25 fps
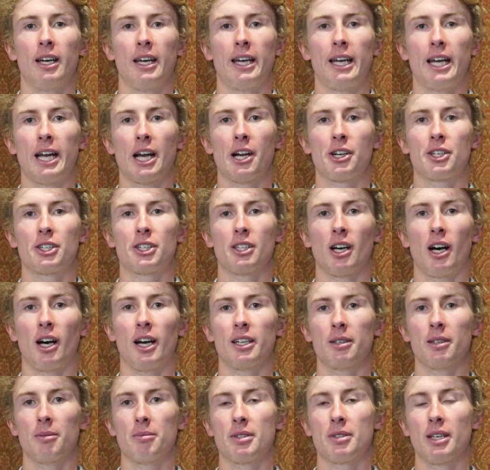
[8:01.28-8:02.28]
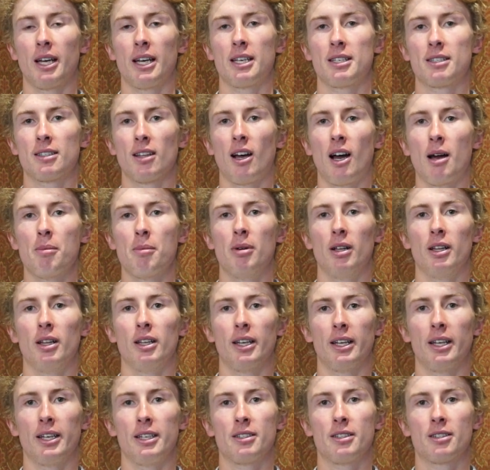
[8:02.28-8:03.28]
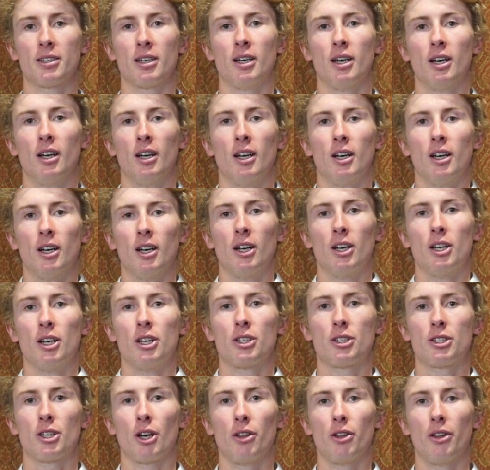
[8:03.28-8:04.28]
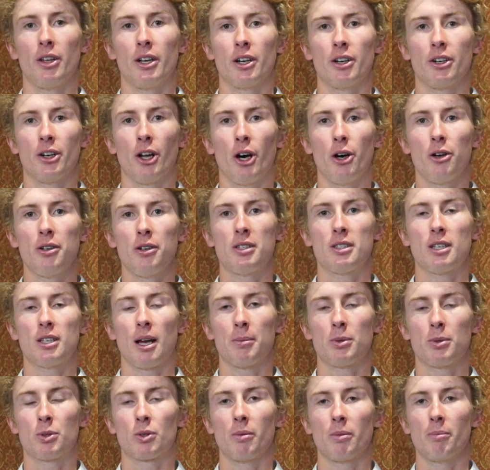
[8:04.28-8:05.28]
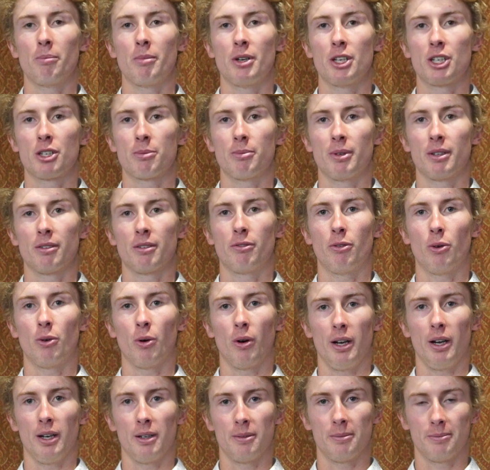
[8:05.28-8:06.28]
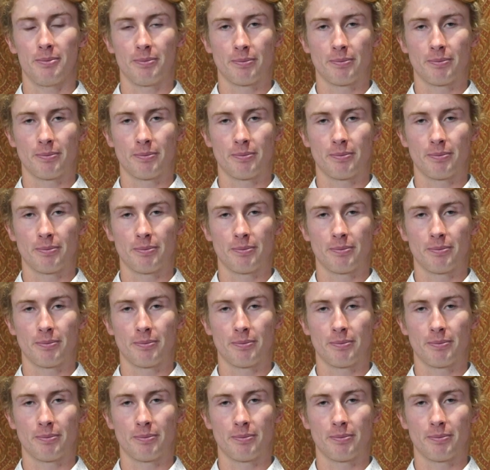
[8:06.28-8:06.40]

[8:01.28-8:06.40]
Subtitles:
heritage items as liabilities, so there are no subsequent measurement for it.